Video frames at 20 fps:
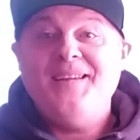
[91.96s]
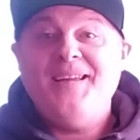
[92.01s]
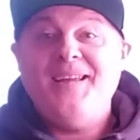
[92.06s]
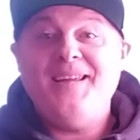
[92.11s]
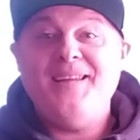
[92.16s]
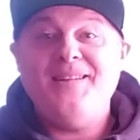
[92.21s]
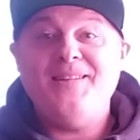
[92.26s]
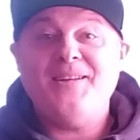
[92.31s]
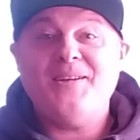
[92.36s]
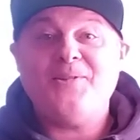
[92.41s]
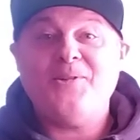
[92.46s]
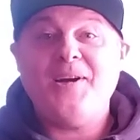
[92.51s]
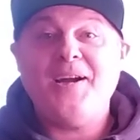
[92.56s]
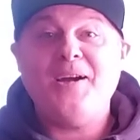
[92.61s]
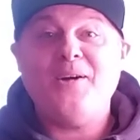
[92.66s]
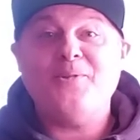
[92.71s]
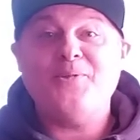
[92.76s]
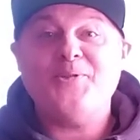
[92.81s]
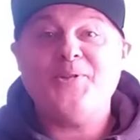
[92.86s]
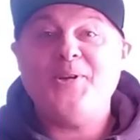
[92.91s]
in the
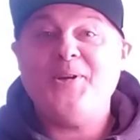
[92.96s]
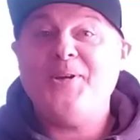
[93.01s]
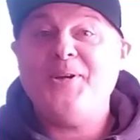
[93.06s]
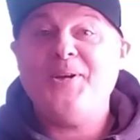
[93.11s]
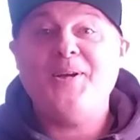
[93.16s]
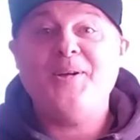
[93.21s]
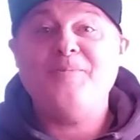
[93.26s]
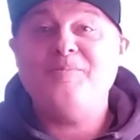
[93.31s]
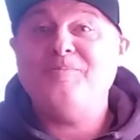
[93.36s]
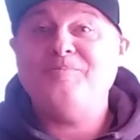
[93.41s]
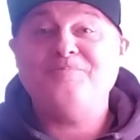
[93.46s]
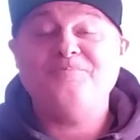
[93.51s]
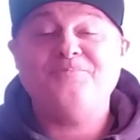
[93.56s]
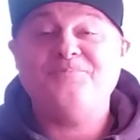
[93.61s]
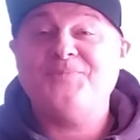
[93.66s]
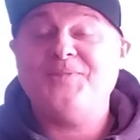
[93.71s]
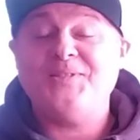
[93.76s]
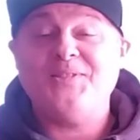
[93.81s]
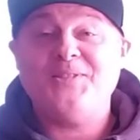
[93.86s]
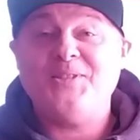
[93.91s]
ground. The
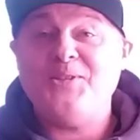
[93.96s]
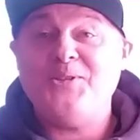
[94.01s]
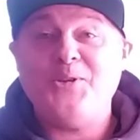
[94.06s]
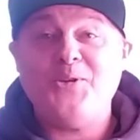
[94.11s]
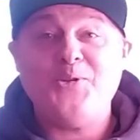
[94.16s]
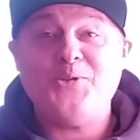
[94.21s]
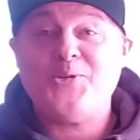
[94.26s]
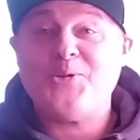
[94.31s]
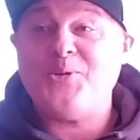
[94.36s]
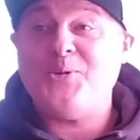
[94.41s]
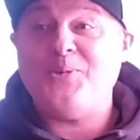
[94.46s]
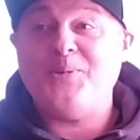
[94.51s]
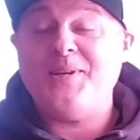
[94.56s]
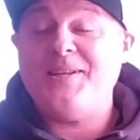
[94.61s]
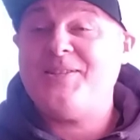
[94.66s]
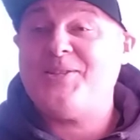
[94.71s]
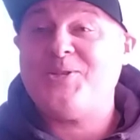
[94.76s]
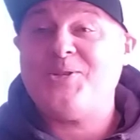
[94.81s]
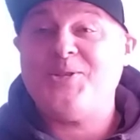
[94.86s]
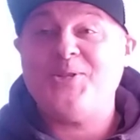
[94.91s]
usual,
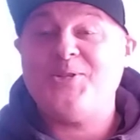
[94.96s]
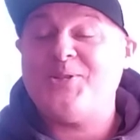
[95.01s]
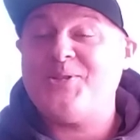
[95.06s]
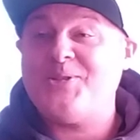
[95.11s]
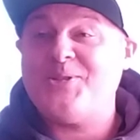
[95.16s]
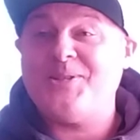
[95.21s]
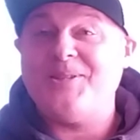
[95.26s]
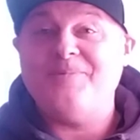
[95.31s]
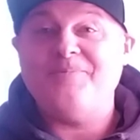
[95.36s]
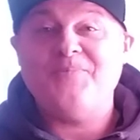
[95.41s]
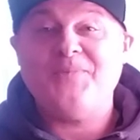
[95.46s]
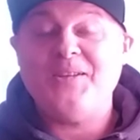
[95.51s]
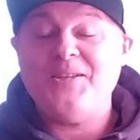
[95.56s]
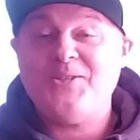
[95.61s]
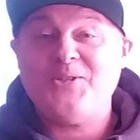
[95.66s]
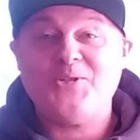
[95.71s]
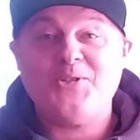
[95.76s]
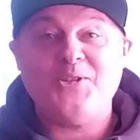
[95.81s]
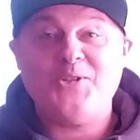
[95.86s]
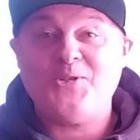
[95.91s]
it's just
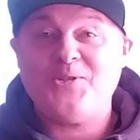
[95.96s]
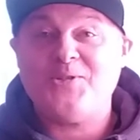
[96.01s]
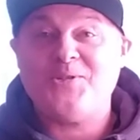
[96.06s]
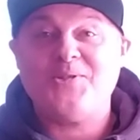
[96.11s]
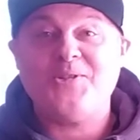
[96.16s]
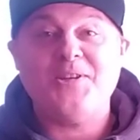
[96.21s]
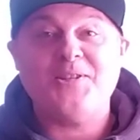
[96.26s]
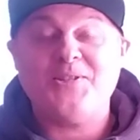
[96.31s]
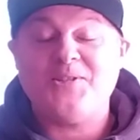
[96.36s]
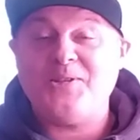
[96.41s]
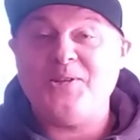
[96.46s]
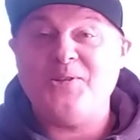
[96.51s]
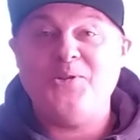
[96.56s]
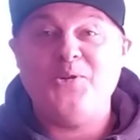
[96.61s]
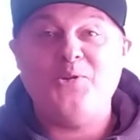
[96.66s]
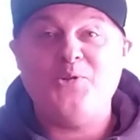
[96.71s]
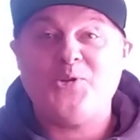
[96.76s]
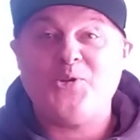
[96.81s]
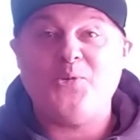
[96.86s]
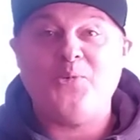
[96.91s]
the
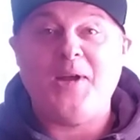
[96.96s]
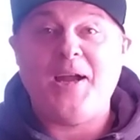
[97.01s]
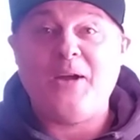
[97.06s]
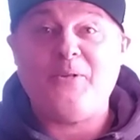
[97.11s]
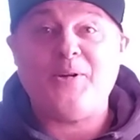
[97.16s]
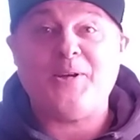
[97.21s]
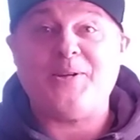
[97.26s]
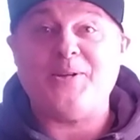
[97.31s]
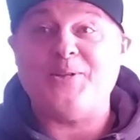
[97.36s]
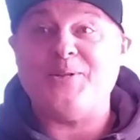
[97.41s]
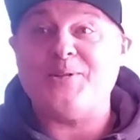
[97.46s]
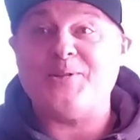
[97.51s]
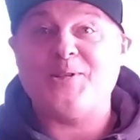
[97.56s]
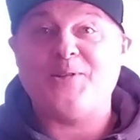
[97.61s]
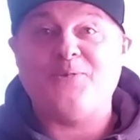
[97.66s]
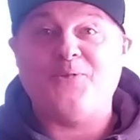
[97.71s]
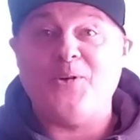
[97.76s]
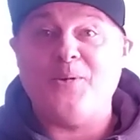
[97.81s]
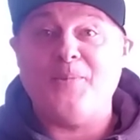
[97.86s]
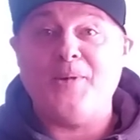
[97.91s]
usual
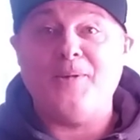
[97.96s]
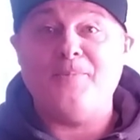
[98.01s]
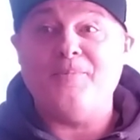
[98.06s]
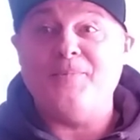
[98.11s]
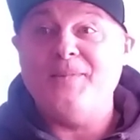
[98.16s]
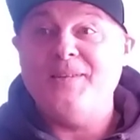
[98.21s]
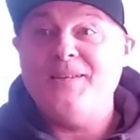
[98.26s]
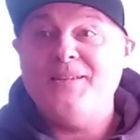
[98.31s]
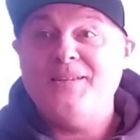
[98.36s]
arrogance from him.